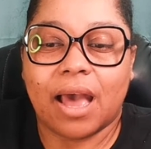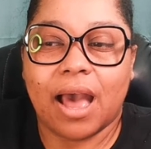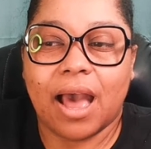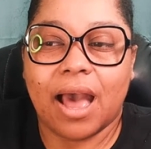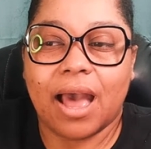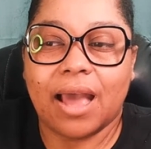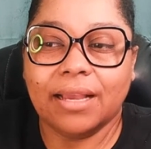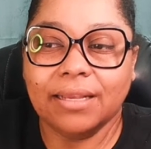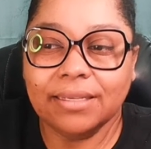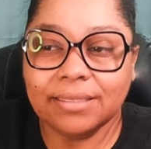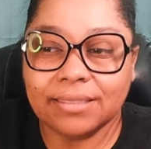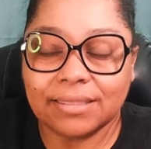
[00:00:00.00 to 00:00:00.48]

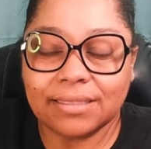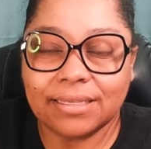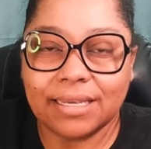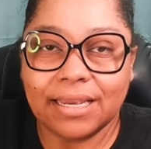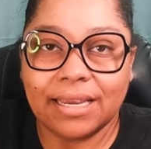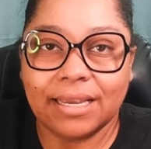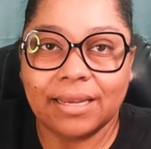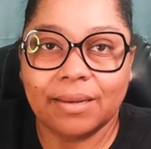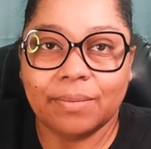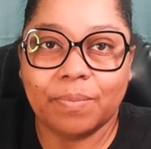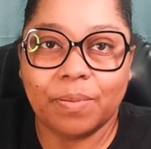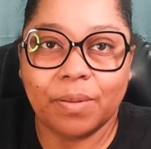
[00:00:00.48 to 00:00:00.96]
I
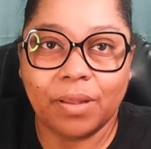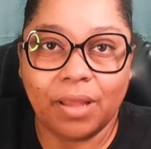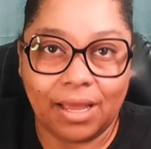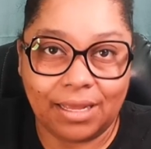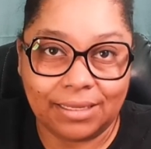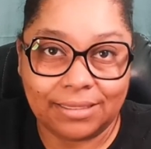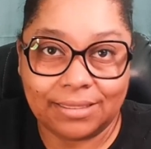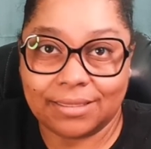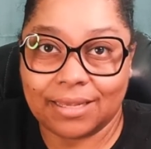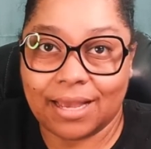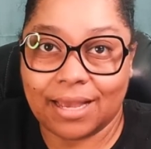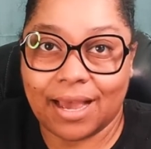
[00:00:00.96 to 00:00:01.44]
seen
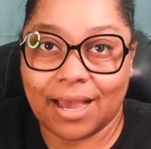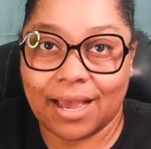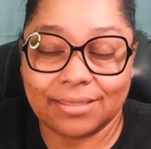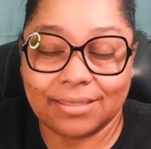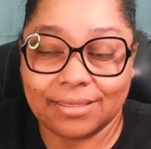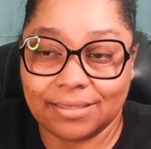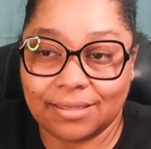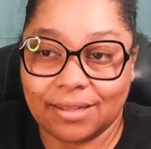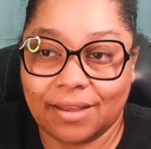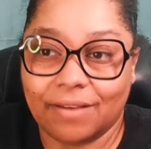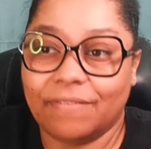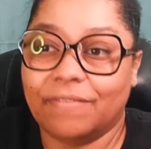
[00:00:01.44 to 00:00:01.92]
plus size
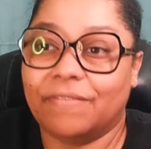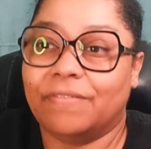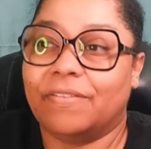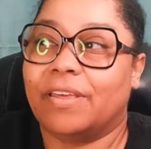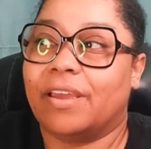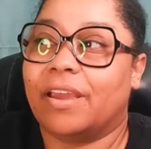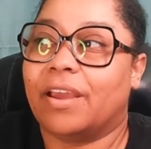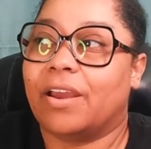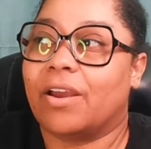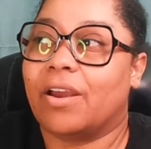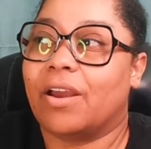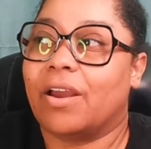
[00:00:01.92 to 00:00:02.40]
stuff
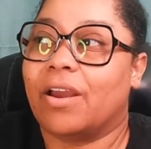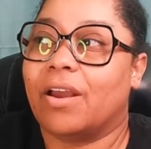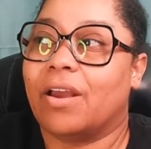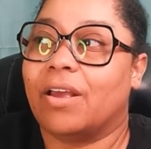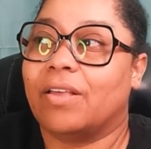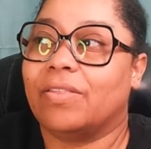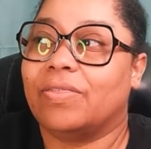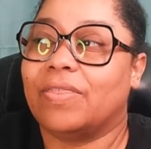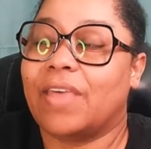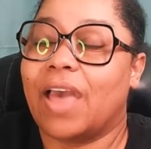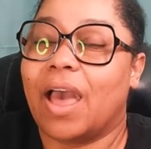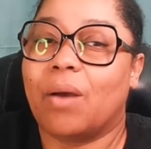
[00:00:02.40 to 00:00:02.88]
there
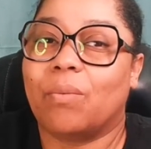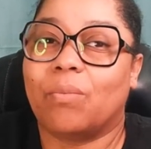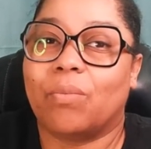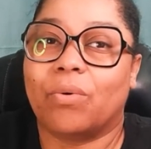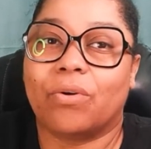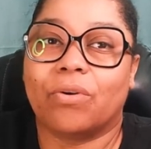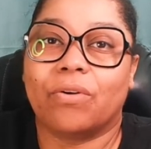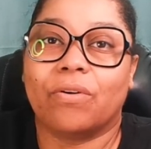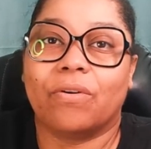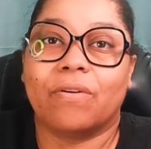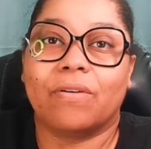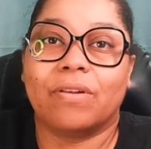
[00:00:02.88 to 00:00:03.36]
that
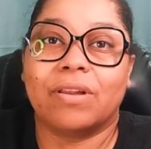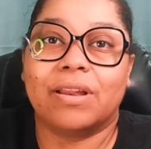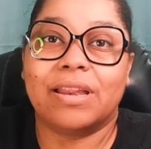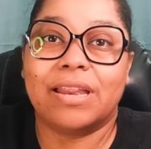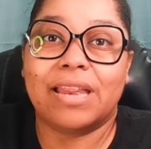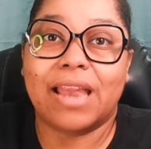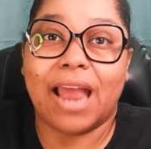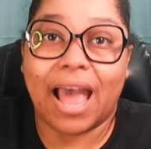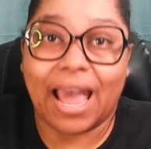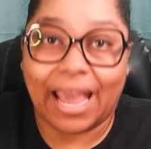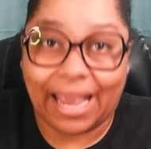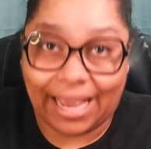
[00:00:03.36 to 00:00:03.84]
were
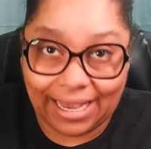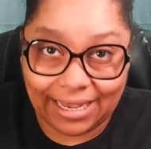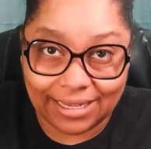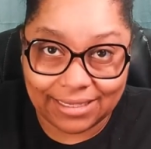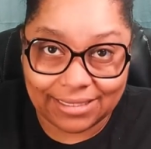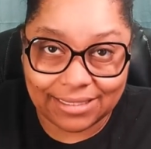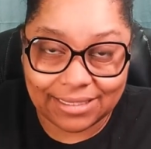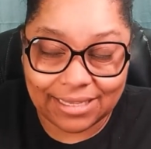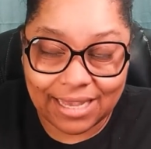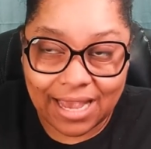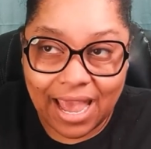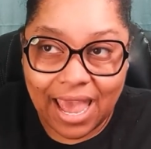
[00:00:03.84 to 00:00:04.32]

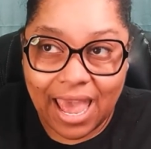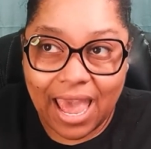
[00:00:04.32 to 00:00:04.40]
nice.